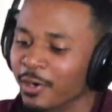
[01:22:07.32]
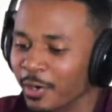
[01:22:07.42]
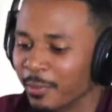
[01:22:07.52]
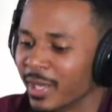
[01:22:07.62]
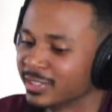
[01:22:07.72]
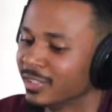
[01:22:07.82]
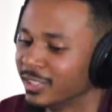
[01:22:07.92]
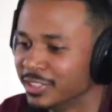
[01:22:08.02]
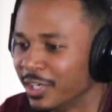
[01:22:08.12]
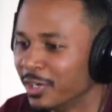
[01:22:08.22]
um, has a
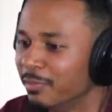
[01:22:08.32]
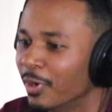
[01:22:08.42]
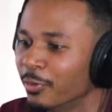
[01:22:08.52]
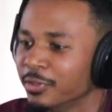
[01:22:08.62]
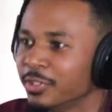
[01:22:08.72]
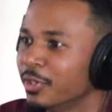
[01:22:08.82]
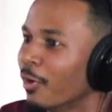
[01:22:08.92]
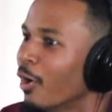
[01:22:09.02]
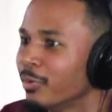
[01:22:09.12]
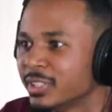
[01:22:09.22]
legendary boat. You
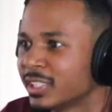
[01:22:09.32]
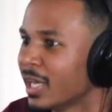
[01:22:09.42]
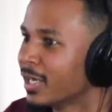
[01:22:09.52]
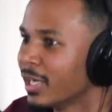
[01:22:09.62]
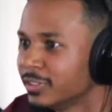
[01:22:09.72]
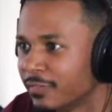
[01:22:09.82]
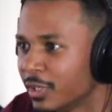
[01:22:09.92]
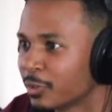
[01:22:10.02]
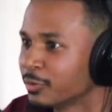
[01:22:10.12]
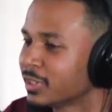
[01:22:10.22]
know, always has had nice
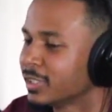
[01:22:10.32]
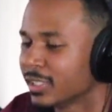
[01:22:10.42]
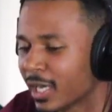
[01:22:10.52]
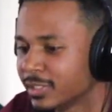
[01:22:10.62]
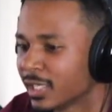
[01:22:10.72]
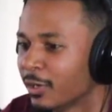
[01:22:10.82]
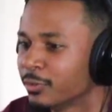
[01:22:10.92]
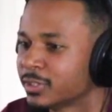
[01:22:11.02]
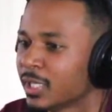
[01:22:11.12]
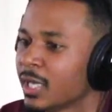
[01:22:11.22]
vehicles. Has a nice
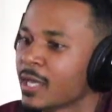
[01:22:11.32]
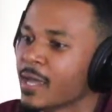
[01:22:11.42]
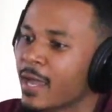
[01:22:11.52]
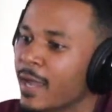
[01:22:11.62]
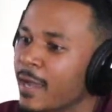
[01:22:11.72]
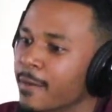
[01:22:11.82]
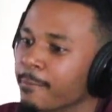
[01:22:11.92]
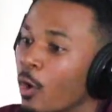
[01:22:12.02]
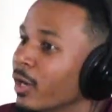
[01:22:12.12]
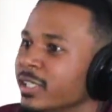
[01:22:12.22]
house,
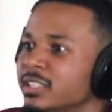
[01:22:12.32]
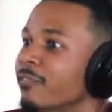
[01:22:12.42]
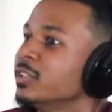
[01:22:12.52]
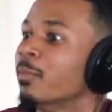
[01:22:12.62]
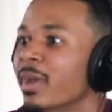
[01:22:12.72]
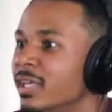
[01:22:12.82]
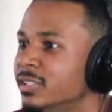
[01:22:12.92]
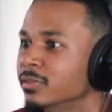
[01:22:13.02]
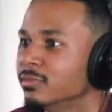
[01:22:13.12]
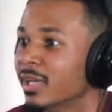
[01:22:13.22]
and all that stuff is
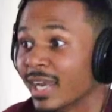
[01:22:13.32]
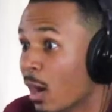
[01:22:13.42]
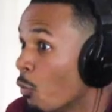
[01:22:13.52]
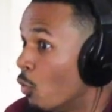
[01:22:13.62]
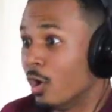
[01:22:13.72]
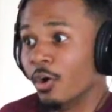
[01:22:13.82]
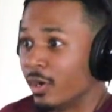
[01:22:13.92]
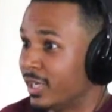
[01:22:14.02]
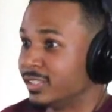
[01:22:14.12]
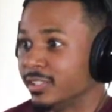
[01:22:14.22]
amazing. And I want
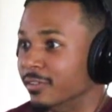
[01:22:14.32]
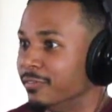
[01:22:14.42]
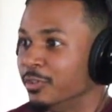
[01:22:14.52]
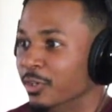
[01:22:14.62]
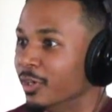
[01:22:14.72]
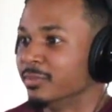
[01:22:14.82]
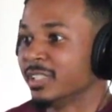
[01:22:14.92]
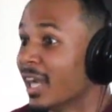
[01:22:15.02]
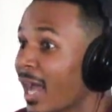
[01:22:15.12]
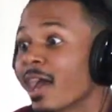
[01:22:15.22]
all that stuff. Mm-hmm. You know mm-hmm. what I'm
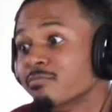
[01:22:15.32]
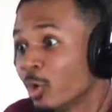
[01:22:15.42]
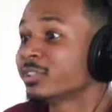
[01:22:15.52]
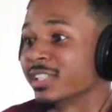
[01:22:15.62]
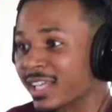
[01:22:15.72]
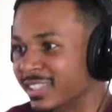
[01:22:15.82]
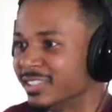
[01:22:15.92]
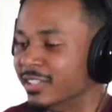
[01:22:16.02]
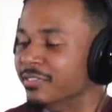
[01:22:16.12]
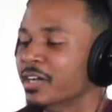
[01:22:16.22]
saying? I have most of that
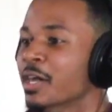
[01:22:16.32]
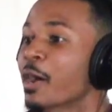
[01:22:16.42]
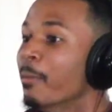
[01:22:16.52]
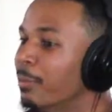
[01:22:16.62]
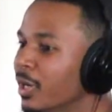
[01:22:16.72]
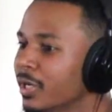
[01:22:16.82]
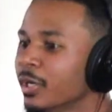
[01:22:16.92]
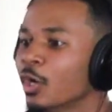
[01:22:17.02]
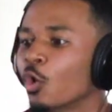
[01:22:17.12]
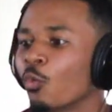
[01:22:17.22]
stuff, but
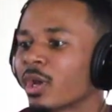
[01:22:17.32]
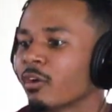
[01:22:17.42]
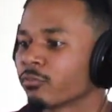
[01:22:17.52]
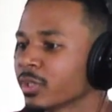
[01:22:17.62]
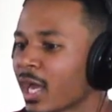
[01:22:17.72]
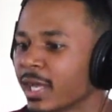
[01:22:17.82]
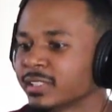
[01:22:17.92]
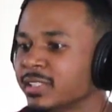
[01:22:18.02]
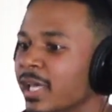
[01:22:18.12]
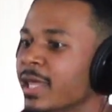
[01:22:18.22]
what I've
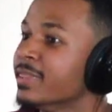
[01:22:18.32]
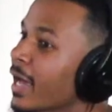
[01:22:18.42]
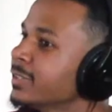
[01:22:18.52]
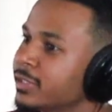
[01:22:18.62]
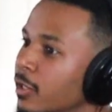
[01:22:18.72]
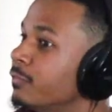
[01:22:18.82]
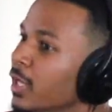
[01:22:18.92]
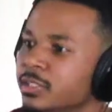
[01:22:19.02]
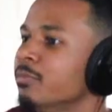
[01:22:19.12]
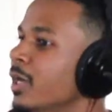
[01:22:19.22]
realized is that that stuff
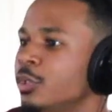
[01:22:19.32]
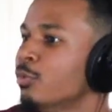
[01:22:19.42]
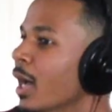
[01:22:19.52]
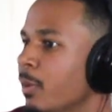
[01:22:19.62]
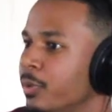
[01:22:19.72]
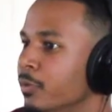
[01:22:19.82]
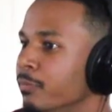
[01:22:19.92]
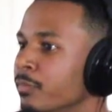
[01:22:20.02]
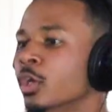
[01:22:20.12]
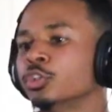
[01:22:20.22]
doesn't make you happy.
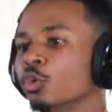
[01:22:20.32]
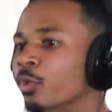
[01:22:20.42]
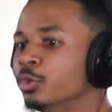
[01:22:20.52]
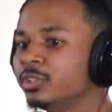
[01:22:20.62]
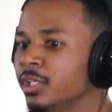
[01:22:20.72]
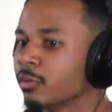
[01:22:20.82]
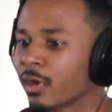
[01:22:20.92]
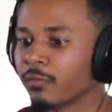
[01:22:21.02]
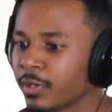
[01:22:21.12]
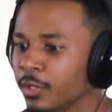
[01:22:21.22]
That's right. So when you see in the
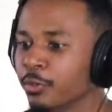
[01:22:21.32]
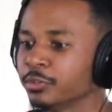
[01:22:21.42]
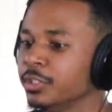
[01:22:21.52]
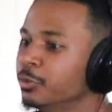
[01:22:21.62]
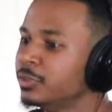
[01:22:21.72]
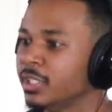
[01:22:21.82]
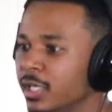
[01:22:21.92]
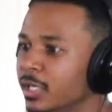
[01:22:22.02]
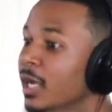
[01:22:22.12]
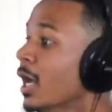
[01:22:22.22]
rap videos and you
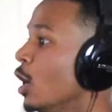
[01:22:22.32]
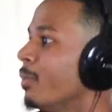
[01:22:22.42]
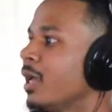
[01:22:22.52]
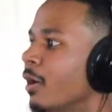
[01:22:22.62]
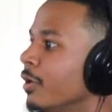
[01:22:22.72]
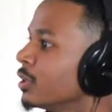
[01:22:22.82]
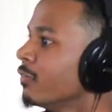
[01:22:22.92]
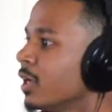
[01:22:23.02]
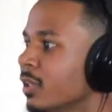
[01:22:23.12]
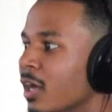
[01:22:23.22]
seeing everybody out here
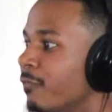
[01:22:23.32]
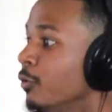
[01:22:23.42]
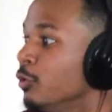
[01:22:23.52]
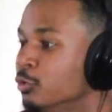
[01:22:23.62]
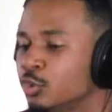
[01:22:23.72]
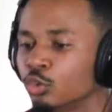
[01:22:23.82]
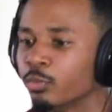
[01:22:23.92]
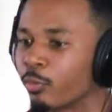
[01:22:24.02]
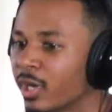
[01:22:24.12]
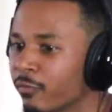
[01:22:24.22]
living their life on YouTube
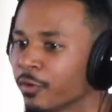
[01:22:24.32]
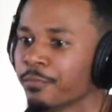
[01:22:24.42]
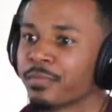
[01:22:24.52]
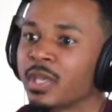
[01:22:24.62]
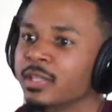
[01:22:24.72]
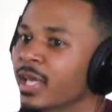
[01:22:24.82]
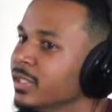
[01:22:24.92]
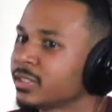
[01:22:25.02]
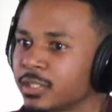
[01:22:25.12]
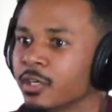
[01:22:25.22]
or whatever,
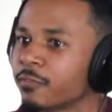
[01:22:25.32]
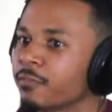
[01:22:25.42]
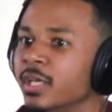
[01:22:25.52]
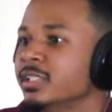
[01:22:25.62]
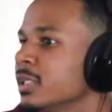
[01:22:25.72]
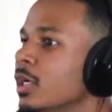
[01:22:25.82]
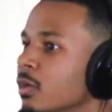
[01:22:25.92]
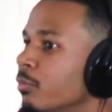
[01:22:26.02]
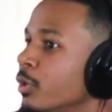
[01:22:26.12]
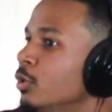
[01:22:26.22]
that stuff isn't
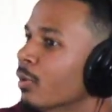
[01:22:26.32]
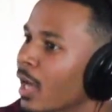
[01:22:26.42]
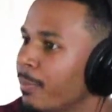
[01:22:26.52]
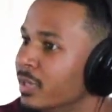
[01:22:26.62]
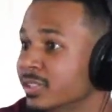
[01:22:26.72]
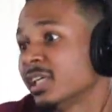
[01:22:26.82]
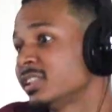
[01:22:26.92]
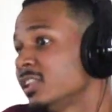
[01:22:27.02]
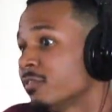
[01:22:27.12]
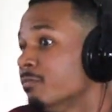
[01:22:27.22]
gonna bring you happiness. Yep.
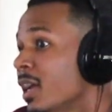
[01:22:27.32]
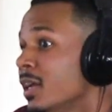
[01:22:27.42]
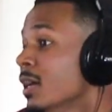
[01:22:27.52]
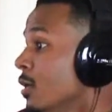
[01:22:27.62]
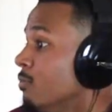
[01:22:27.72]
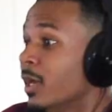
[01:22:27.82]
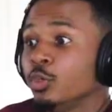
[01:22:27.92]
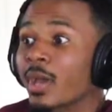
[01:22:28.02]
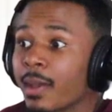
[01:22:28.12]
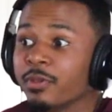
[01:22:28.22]
That stuff may
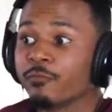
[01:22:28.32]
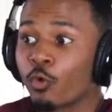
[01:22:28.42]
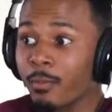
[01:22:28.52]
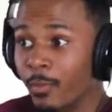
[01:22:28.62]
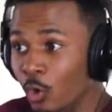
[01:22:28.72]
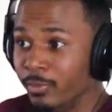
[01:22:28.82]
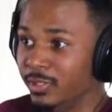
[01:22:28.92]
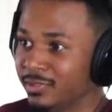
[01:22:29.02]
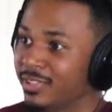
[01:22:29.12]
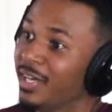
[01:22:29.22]
make you happy for a
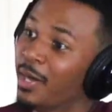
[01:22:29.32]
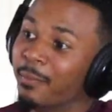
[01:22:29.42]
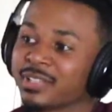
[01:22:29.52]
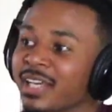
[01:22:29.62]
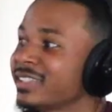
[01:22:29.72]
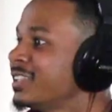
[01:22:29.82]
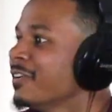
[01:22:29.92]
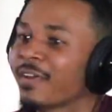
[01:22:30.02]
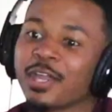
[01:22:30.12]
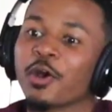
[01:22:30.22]
moment, yep. but that
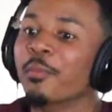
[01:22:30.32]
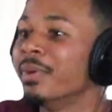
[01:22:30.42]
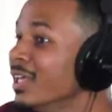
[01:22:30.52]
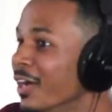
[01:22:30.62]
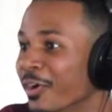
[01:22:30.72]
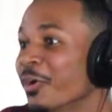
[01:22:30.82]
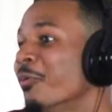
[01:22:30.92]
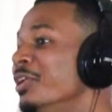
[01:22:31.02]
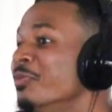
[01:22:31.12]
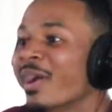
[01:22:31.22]
stuff ain't gonna be there
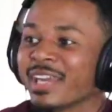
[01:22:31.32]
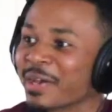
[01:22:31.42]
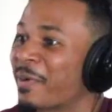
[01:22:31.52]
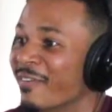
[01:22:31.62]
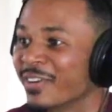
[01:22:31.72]
when you waking up